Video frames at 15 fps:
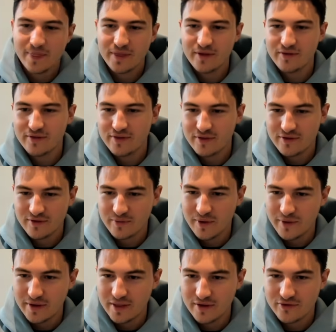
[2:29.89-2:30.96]
This is
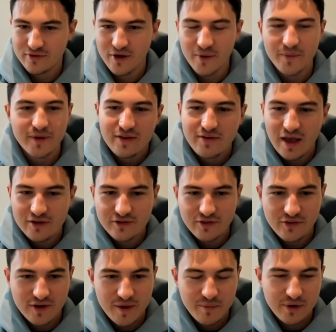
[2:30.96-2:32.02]
where I look. So this actually is
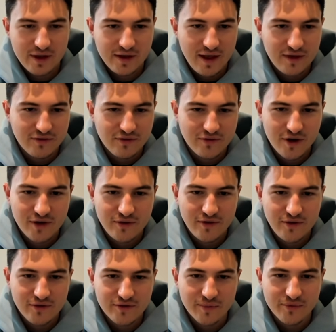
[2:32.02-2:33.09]
looking pretty nice. It's starting to
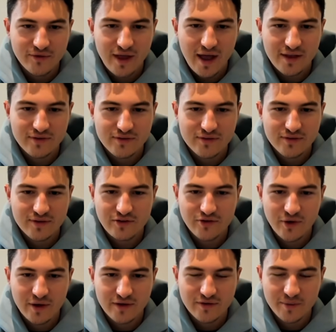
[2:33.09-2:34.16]
use some stats. It's
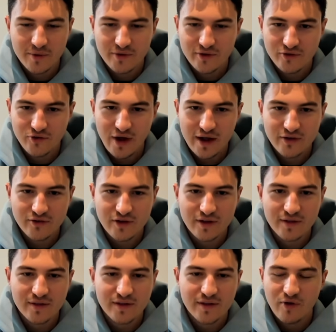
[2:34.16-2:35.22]
showing some early
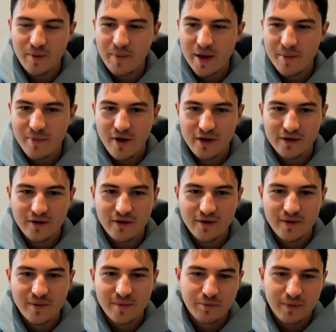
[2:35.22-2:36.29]
traction, the freemium model.
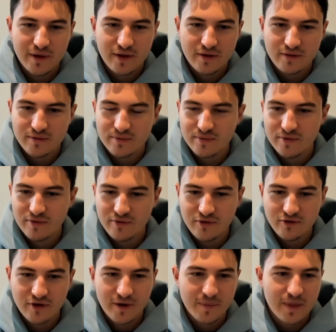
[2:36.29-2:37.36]
Let's build the
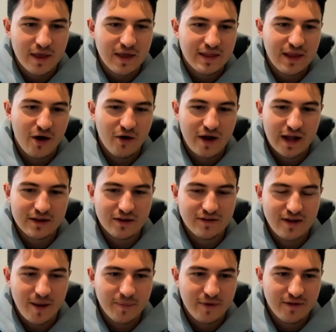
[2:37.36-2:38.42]
future. Now we kind of
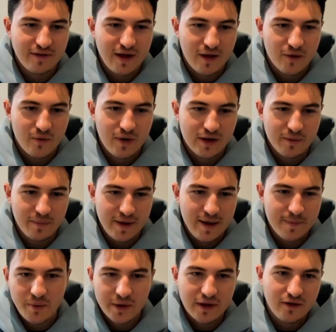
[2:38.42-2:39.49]
dumbed it down quite a bit.
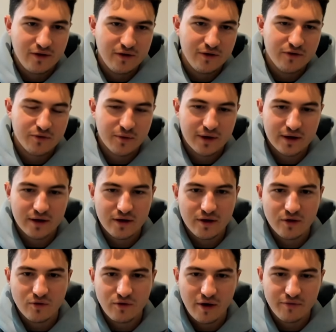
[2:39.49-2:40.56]
What we're going to do is we're going
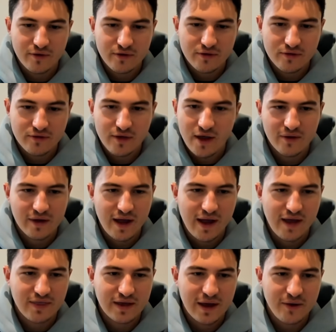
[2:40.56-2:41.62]
to reference, oh, okay,
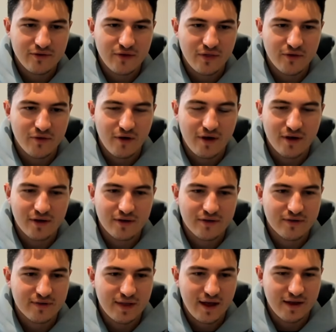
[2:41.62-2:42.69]
I think I was on the wrong
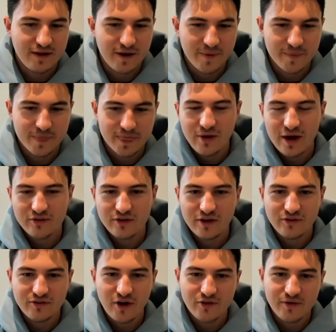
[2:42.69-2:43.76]
slide here. So actually it
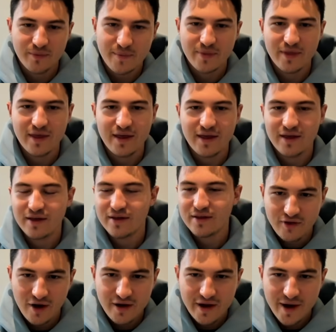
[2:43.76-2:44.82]
starts from the
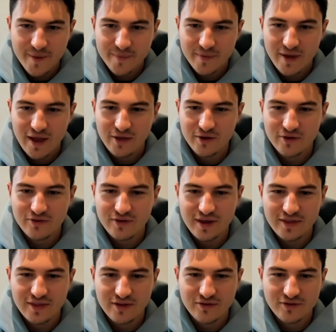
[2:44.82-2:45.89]
start here. And you can see
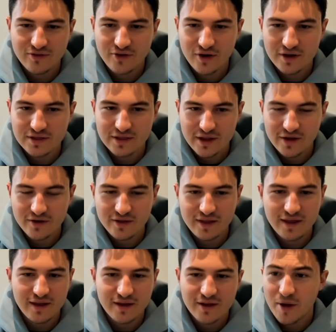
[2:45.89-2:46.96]
this took
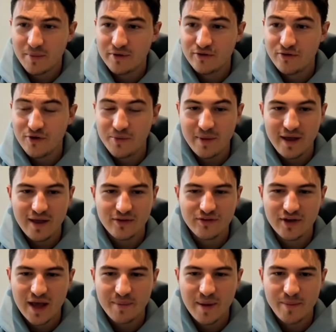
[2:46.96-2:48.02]
literally probably 2 minutes
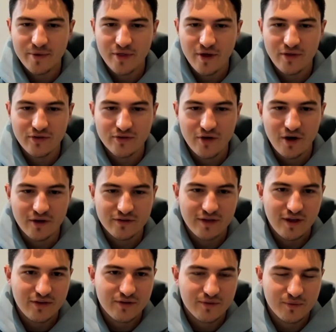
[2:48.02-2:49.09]
to come up with all this
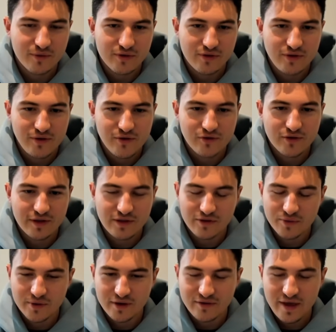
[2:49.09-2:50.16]
contents, with usually
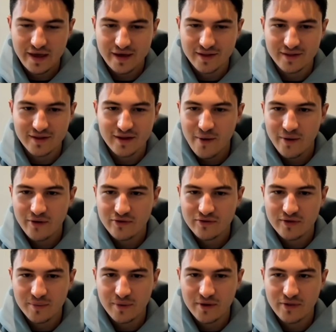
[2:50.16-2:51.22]
this would have taken hours
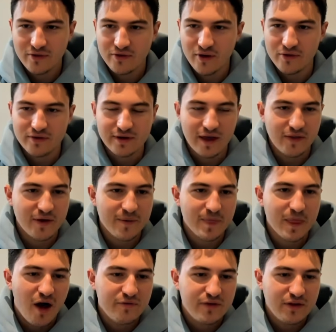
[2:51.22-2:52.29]
to put this all together.
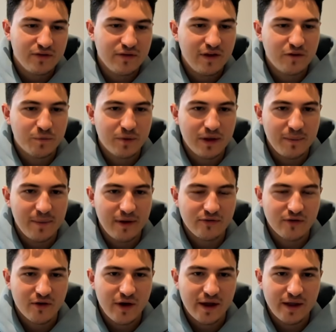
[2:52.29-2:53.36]
Obviously it's pretty
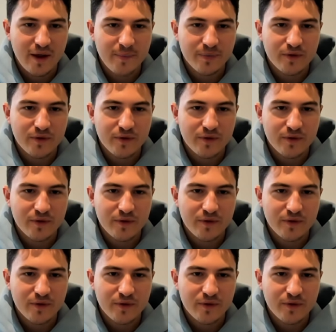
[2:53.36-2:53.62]
basic right now.